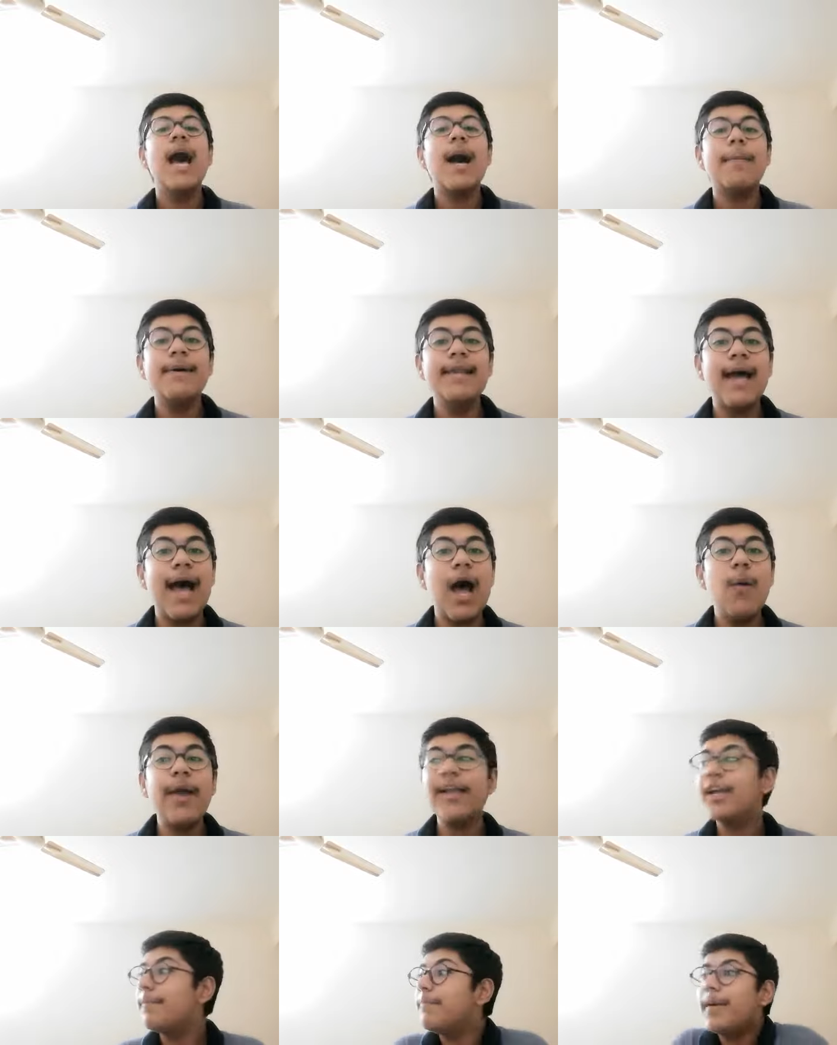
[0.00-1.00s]
about how I
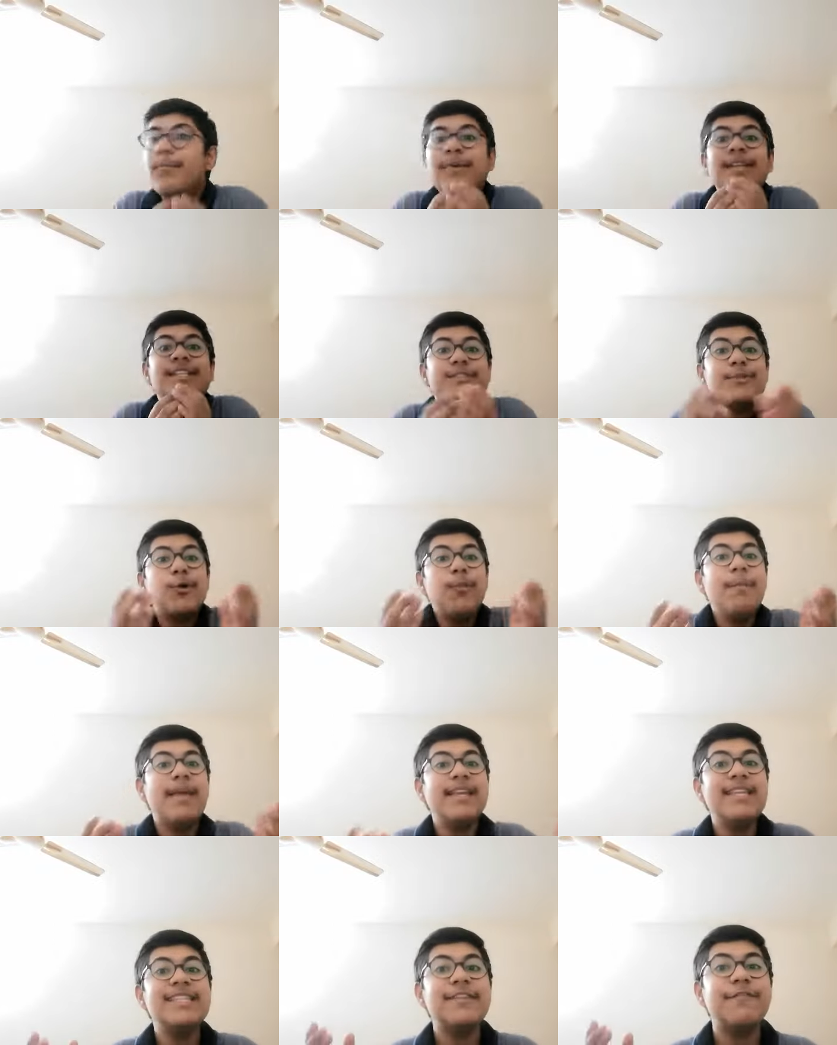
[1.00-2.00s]
could memorize so
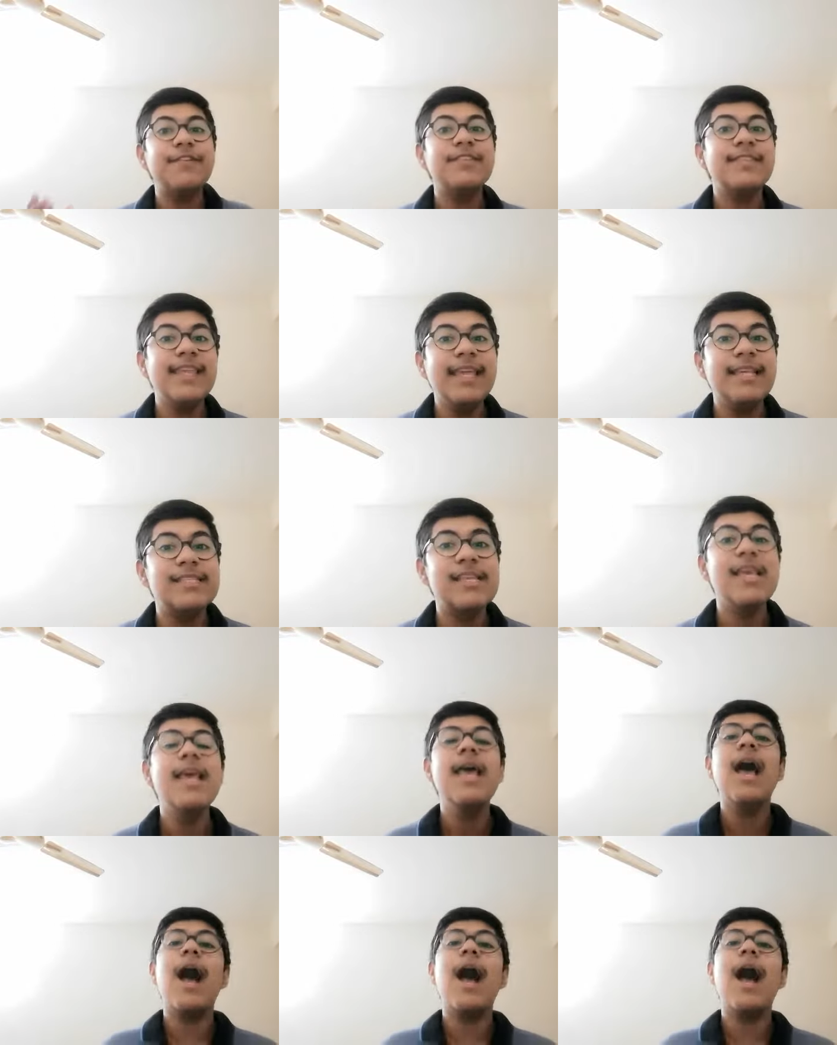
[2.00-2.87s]
many different things.